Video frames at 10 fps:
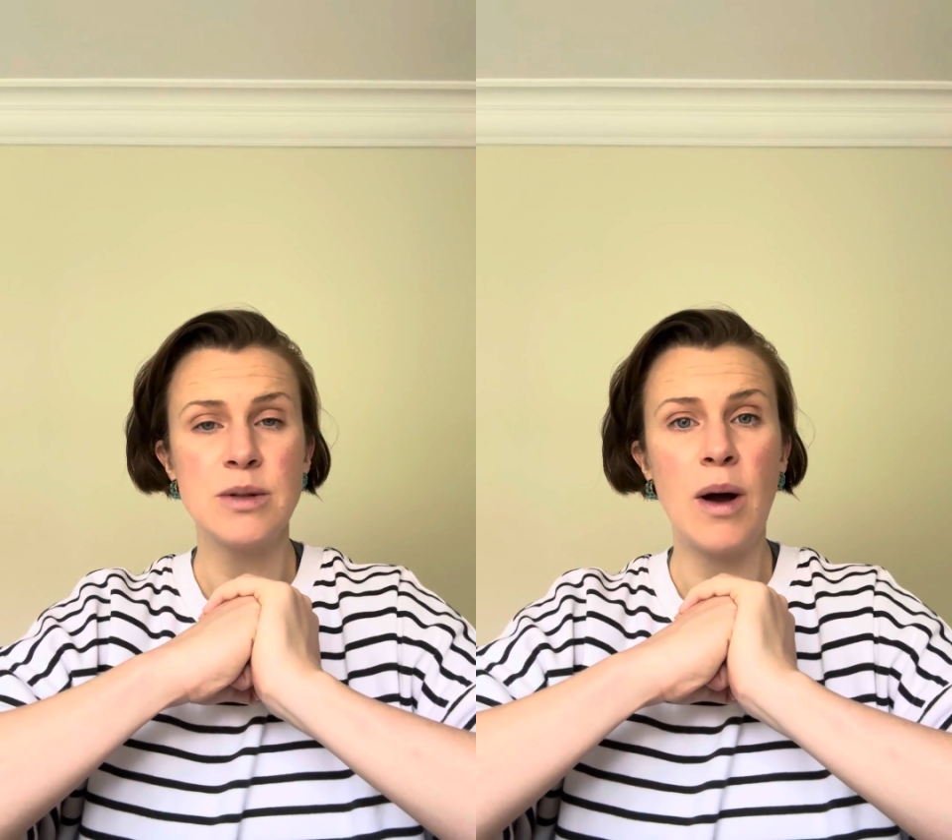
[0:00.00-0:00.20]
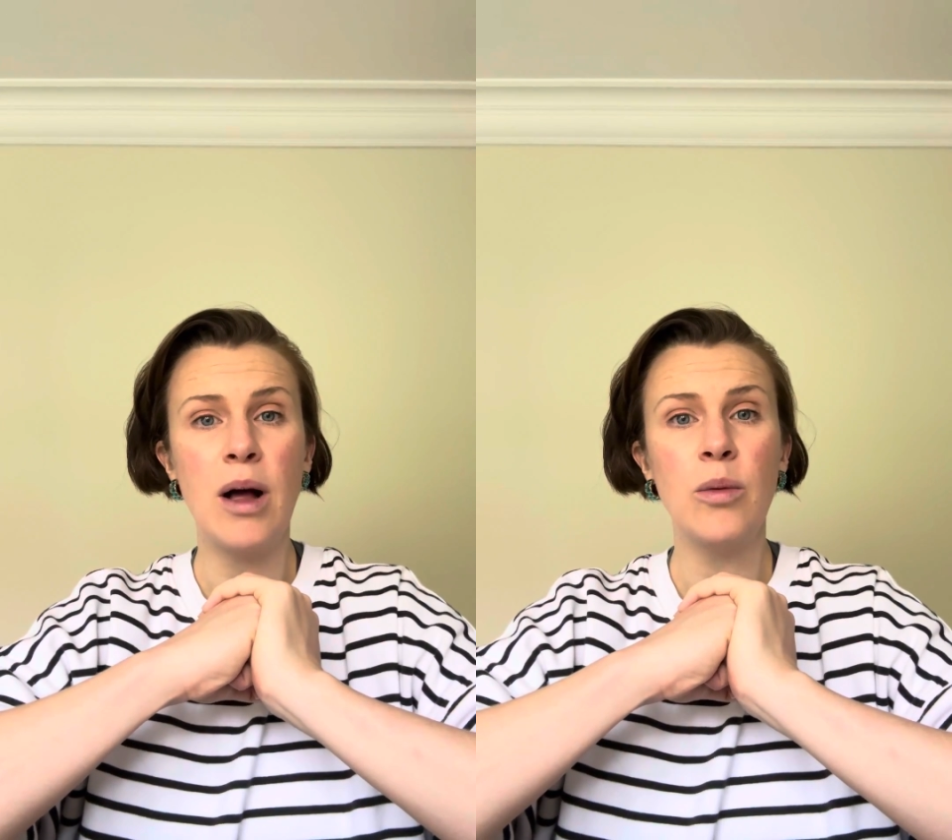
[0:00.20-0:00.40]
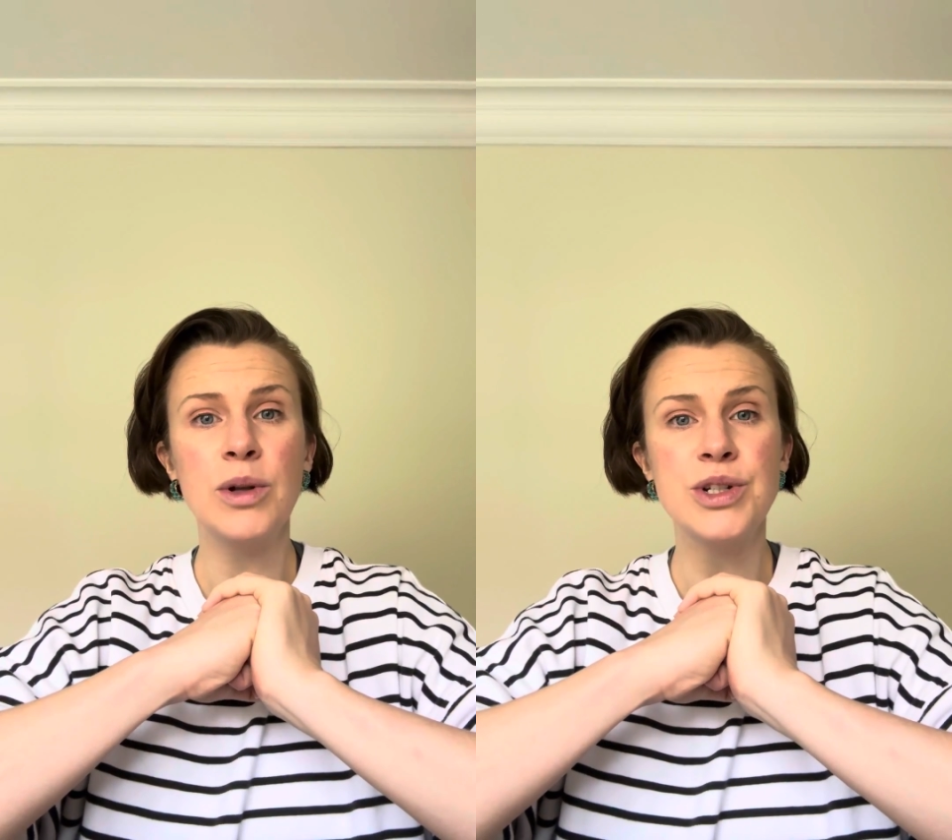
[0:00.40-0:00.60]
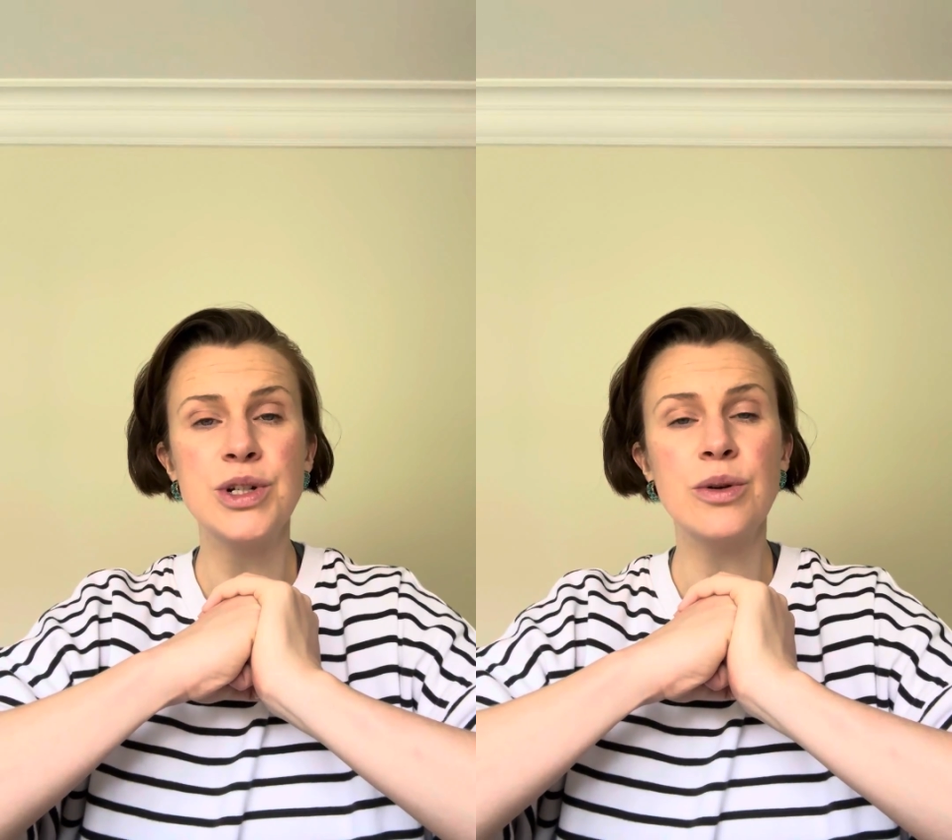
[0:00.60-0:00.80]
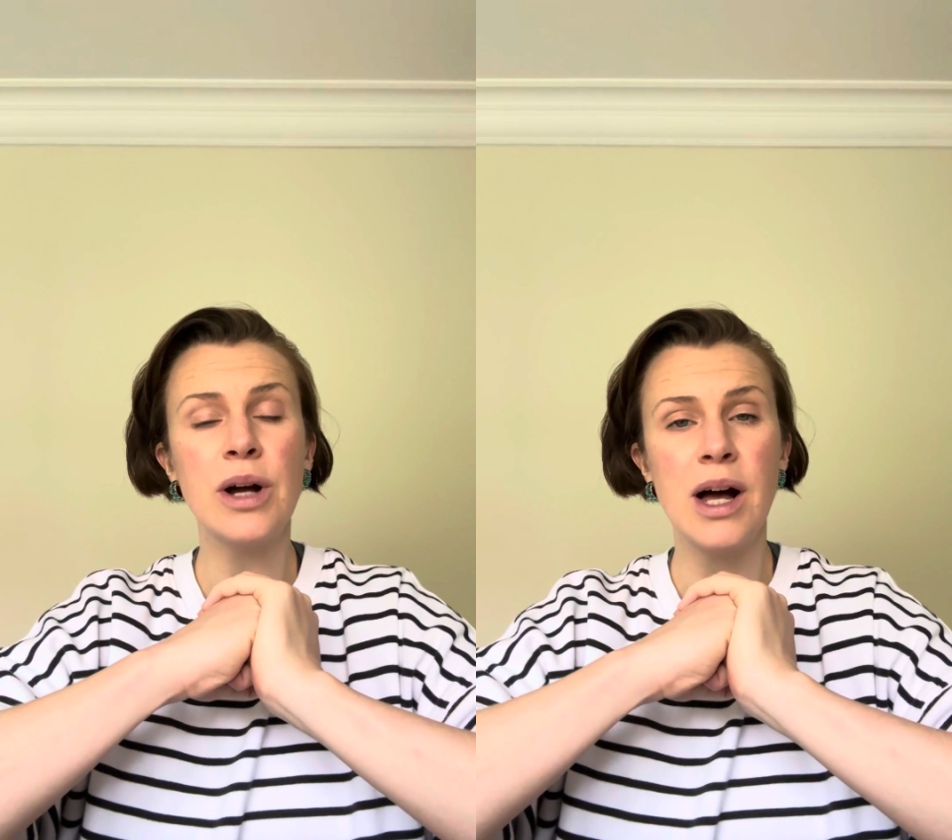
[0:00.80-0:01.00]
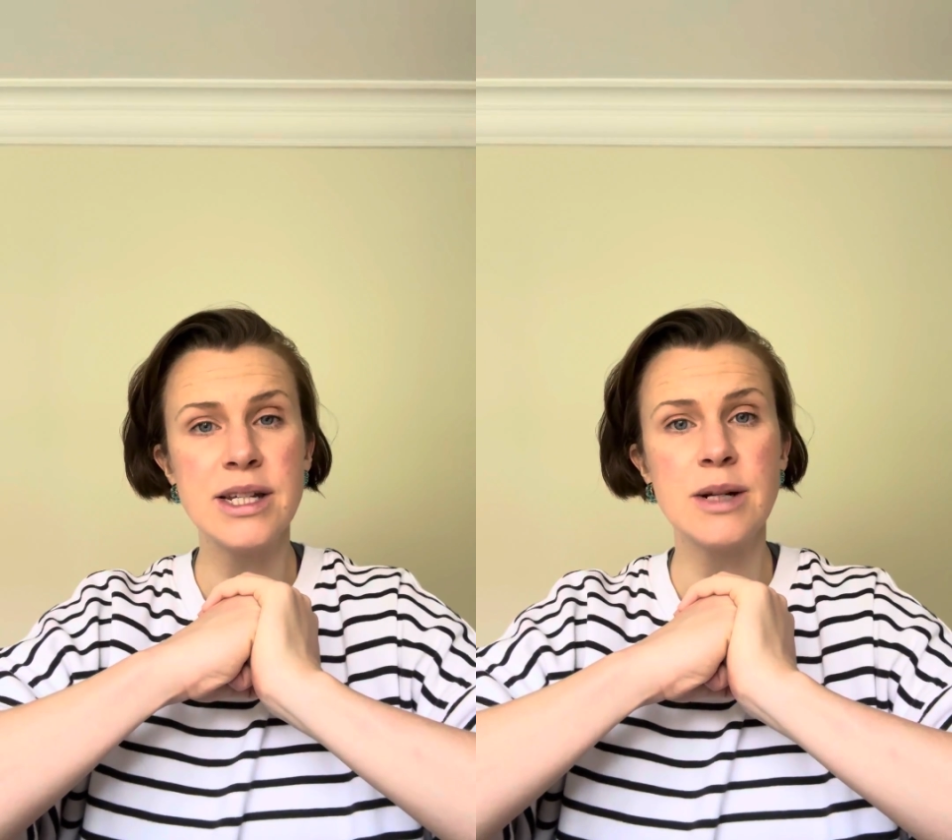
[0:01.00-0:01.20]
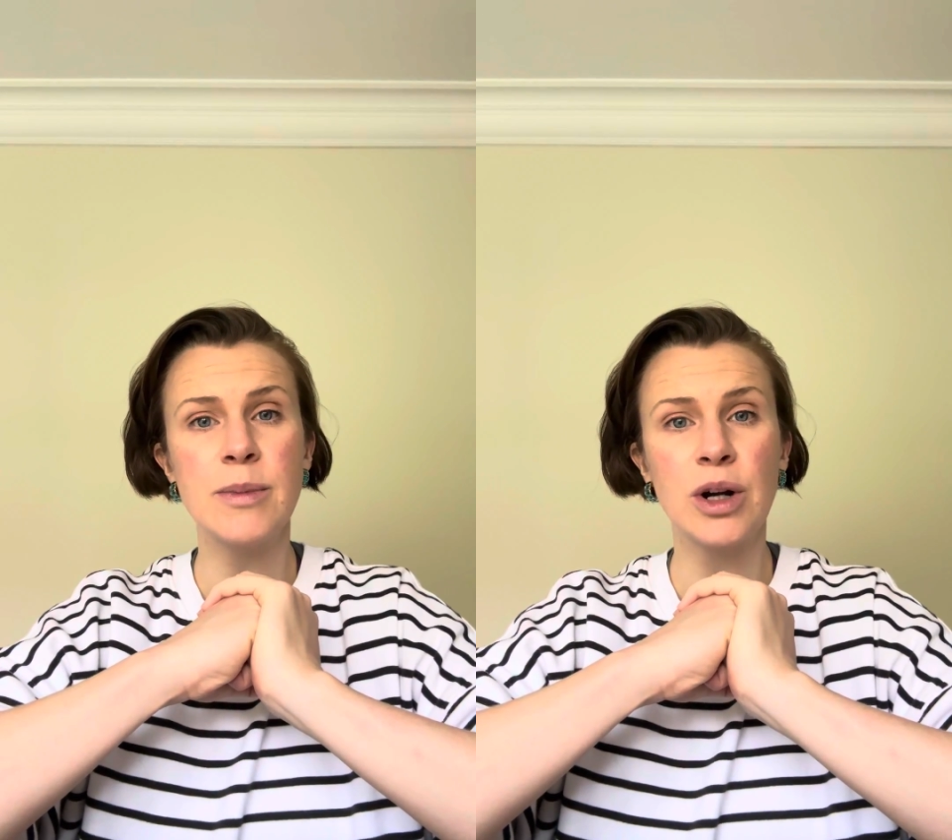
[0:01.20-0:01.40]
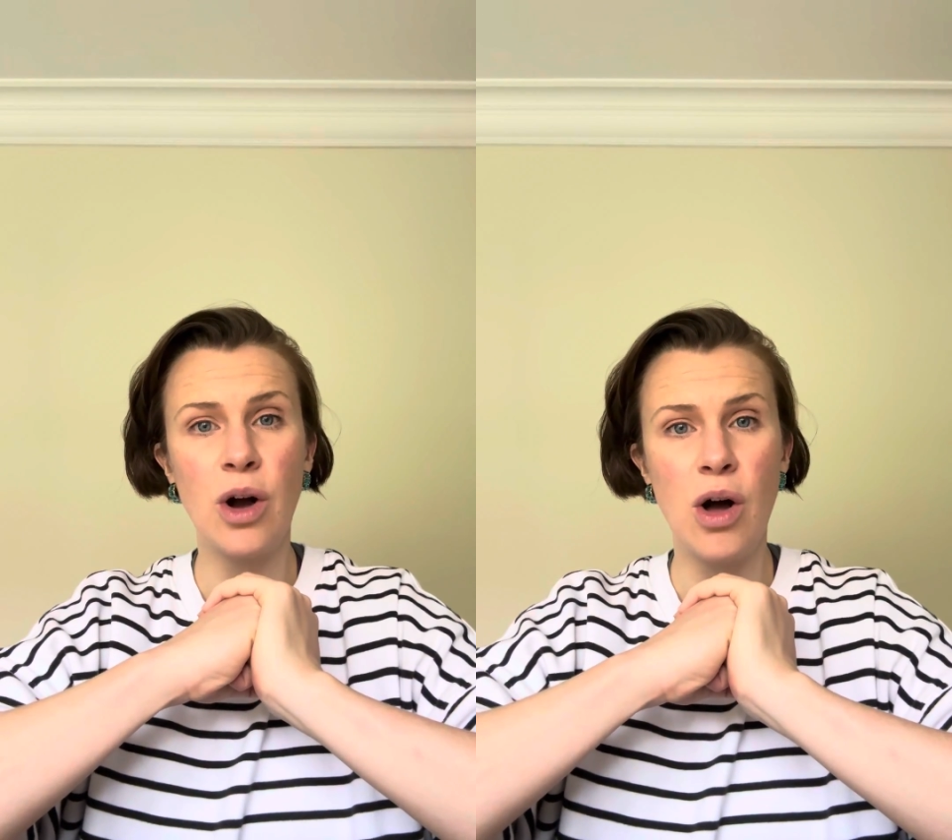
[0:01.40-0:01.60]
well will do
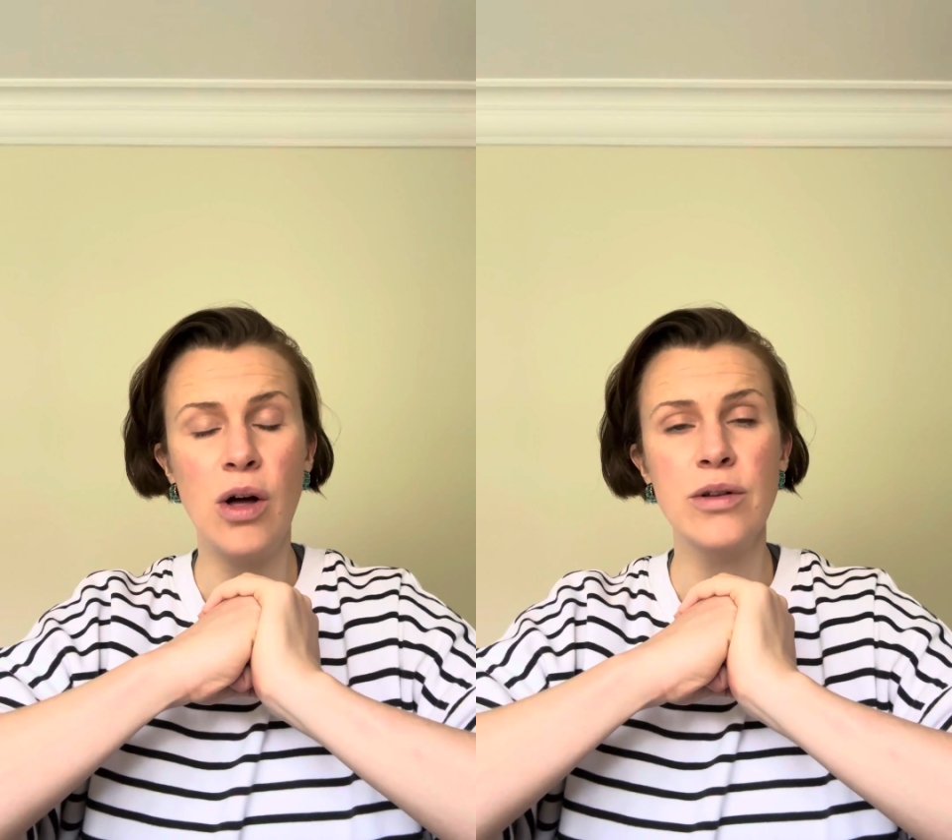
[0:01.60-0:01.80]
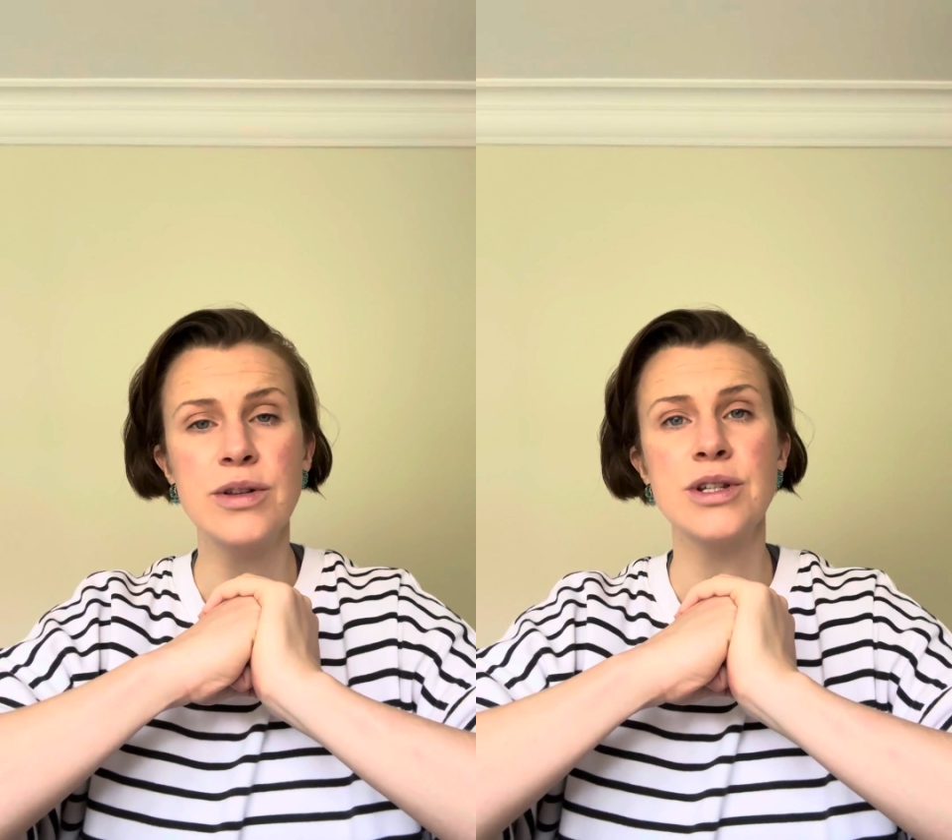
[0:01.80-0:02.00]
customer calls.